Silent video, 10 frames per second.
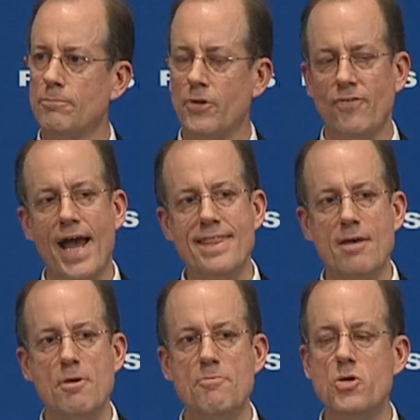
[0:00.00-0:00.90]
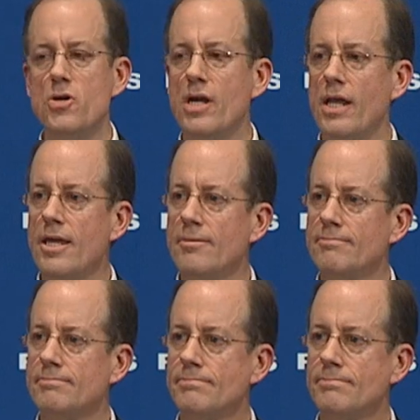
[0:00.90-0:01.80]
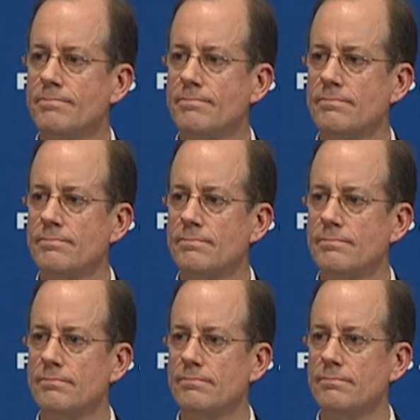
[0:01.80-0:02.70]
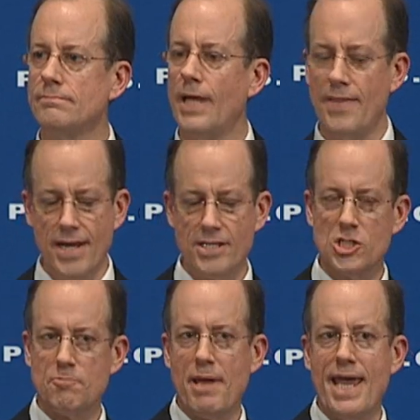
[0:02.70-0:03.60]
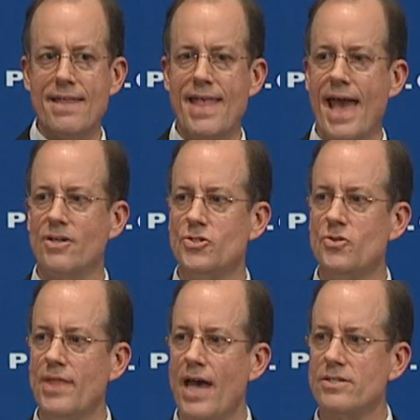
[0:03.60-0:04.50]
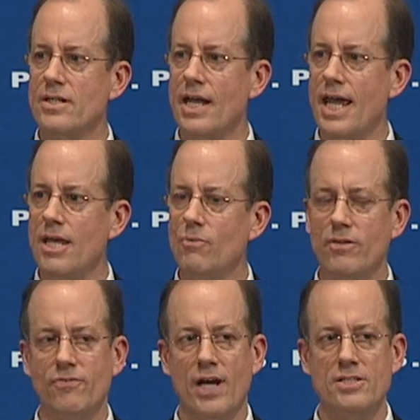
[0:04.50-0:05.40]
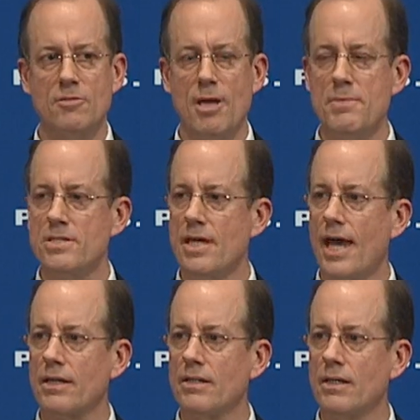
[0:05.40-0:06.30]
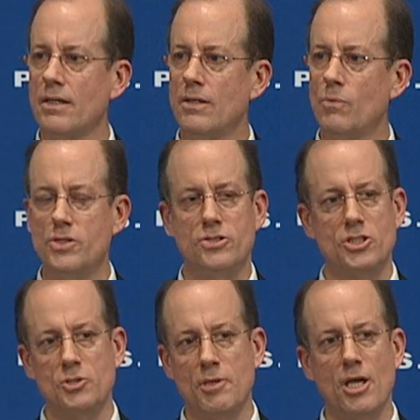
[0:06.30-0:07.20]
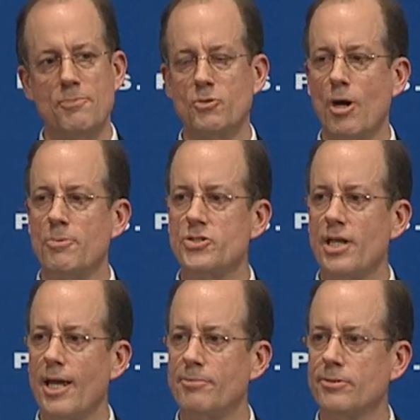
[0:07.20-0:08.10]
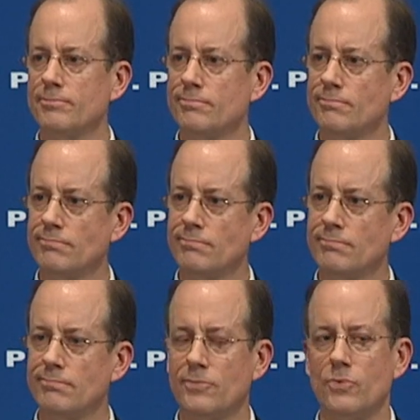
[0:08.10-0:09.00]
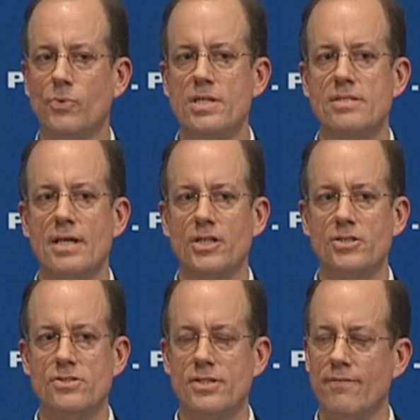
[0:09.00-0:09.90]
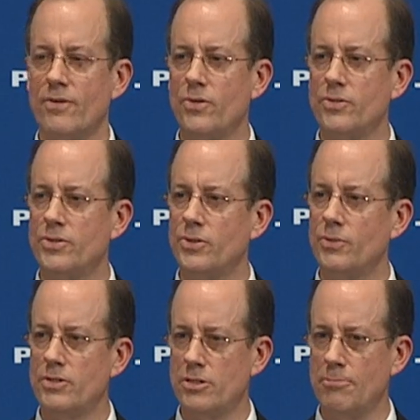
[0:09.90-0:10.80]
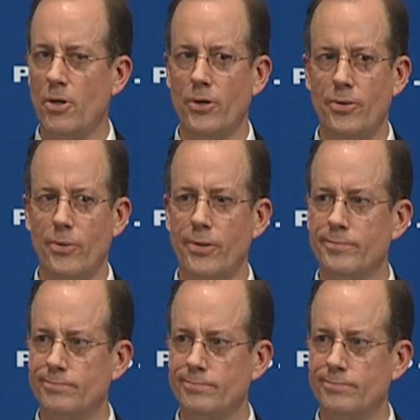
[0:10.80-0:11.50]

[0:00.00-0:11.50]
provide them immunity, and then expand that in 2008 with the FISA Amendments Act, which just becomes a rubber stamp. Read section 702. It's the barn door.